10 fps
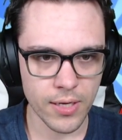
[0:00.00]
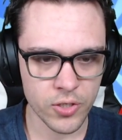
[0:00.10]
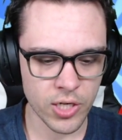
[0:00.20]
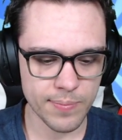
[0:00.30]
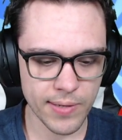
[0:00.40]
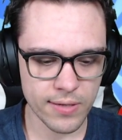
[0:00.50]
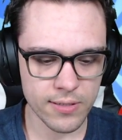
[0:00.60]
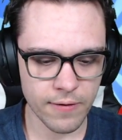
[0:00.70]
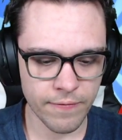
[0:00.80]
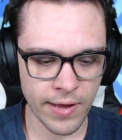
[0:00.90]
just because of
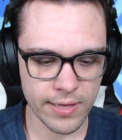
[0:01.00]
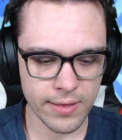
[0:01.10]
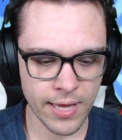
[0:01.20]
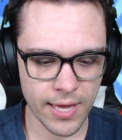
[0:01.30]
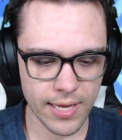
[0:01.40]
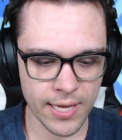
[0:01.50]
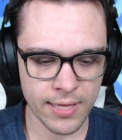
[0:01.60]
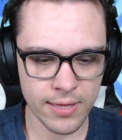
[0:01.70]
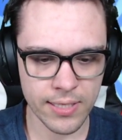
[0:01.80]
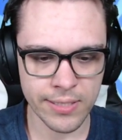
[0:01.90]
the fact that
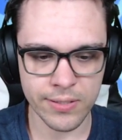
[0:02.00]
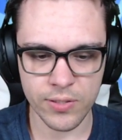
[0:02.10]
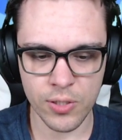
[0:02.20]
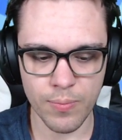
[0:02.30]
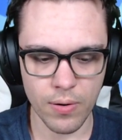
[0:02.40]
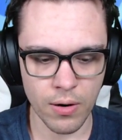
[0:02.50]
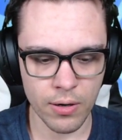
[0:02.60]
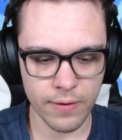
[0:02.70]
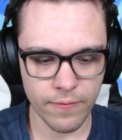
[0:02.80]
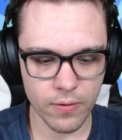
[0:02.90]
in the super hard
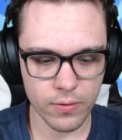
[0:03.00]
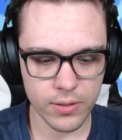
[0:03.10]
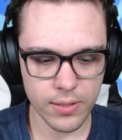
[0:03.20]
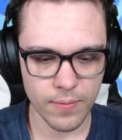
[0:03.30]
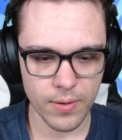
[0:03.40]
difficulty,